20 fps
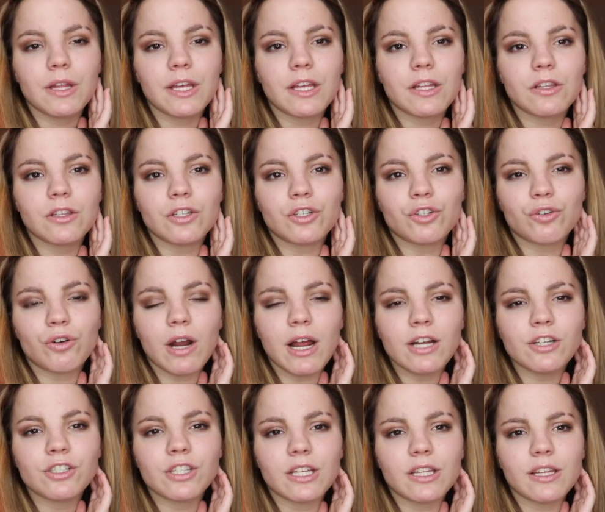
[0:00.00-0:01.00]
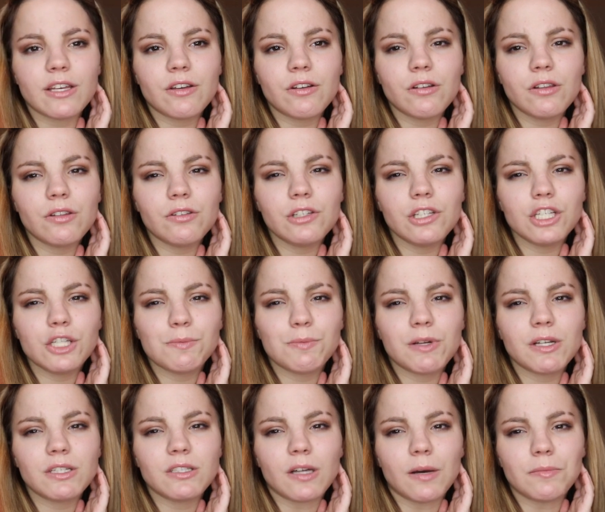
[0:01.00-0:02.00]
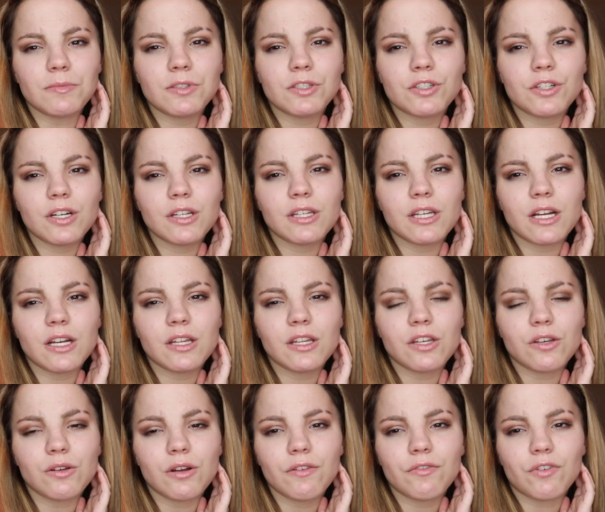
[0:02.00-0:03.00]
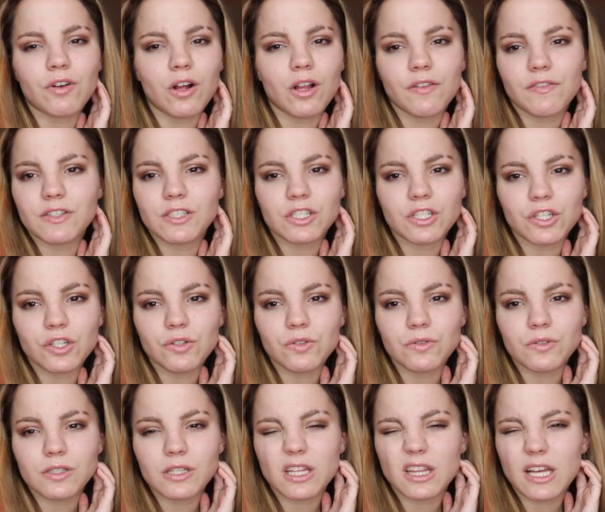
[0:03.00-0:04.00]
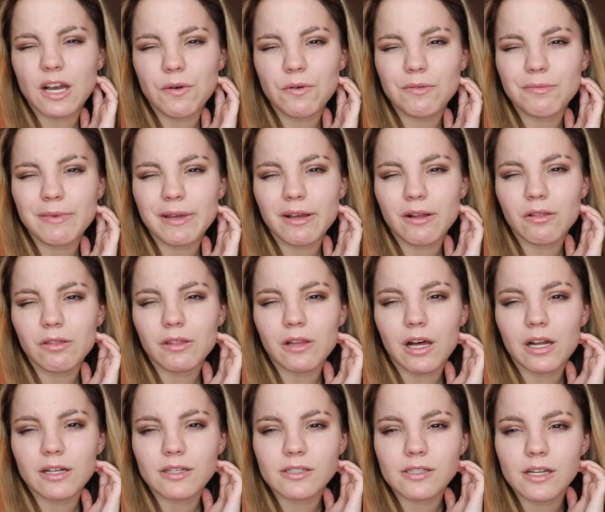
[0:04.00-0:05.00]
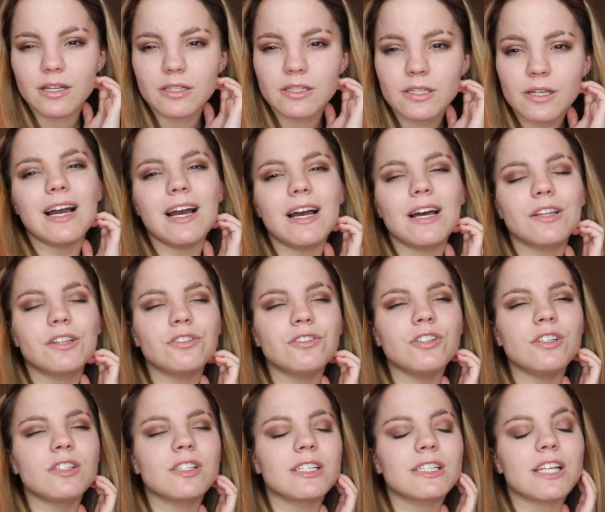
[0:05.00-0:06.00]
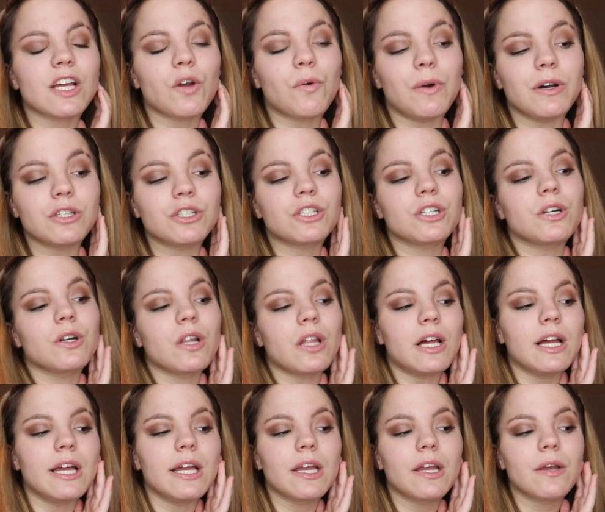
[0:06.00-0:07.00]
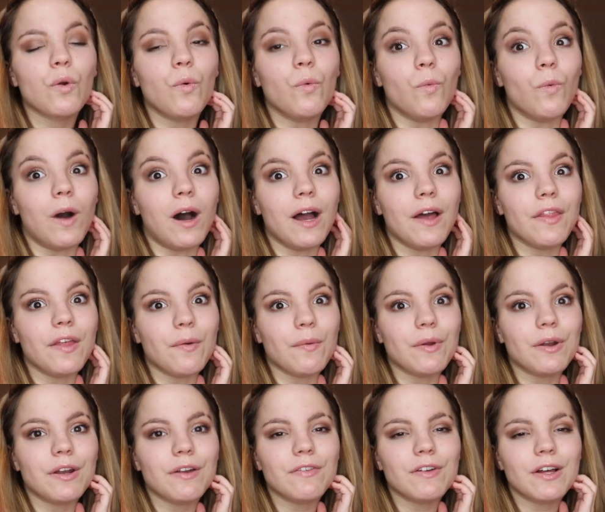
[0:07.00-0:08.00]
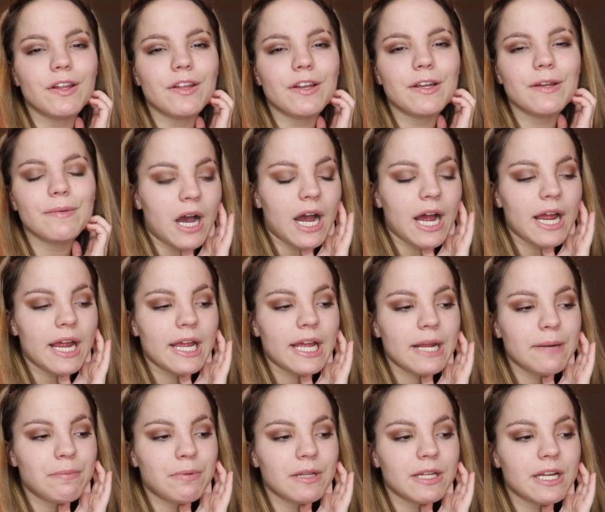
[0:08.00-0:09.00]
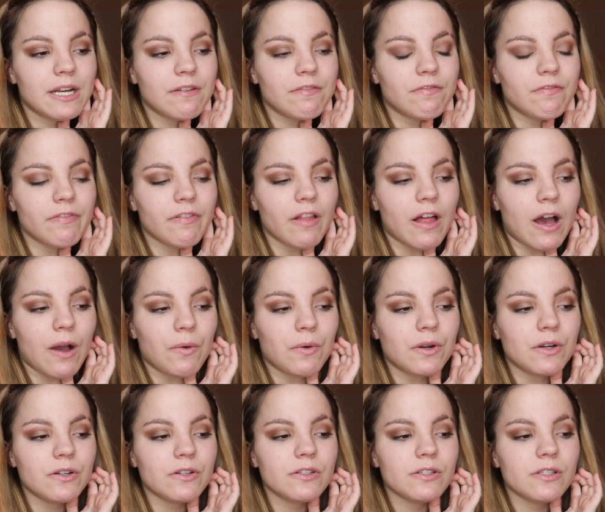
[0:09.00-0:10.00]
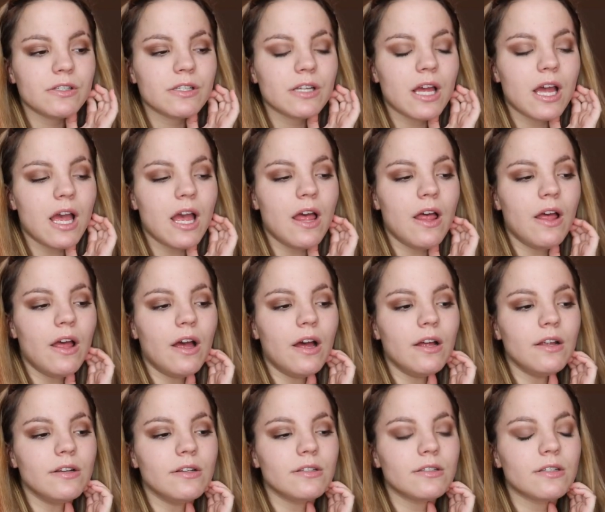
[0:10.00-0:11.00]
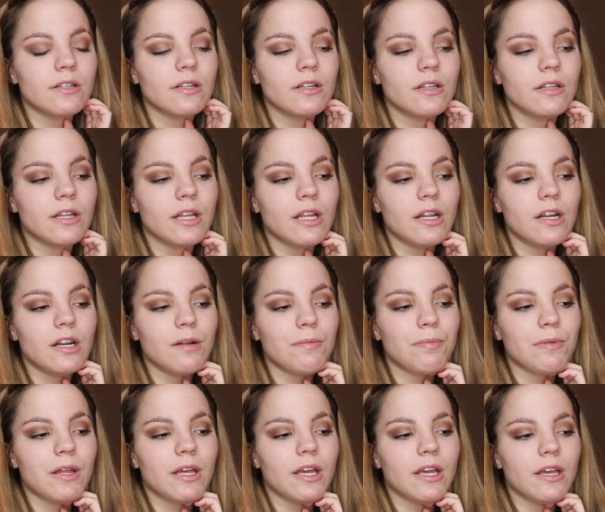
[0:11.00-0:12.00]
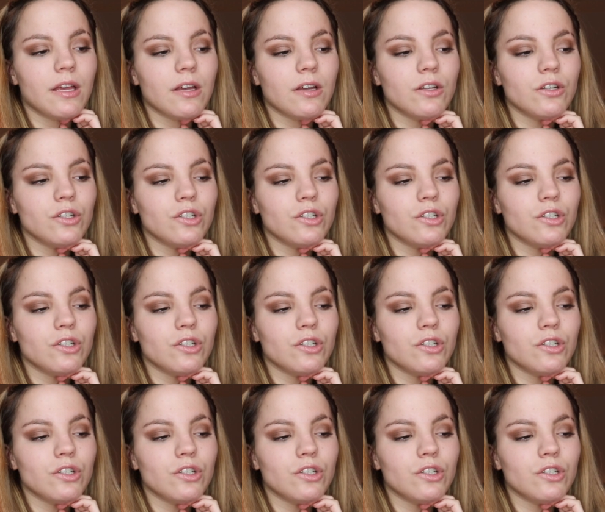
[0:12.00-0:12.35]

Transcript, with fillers: like the trash thing, they could have literally just put a dumpster at the end of the unit for all of us to use. Like, that would make a lot of sense. There's just things I question, like why they wouldn't have done it. I had planted flowers and they ended up like